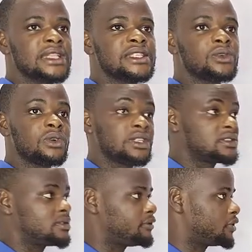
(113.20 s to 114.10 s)
and so on and
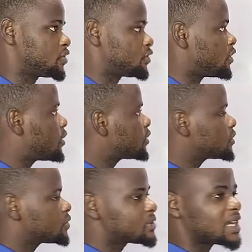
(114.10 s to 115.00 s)
so forth. So all
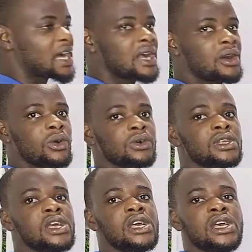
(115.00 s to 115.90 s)
those are
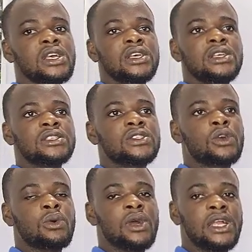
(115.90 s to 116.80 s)
called
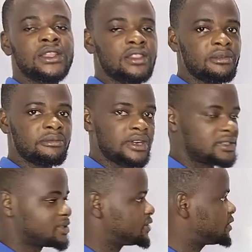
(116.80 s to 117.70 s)
square
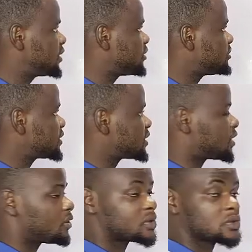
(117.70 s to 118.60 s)
numbers. The numbers are
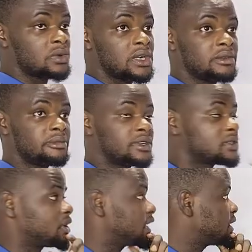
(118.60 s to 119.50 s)
called square
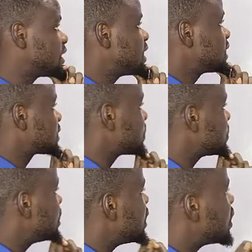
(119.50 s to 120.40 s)
numbers, okay?
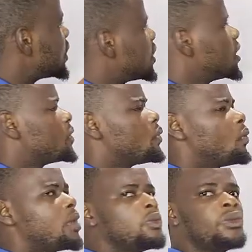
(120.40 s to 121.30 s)
So
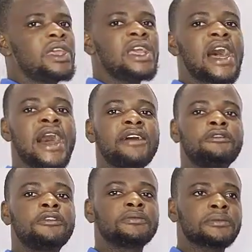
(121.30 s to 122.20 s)
when we have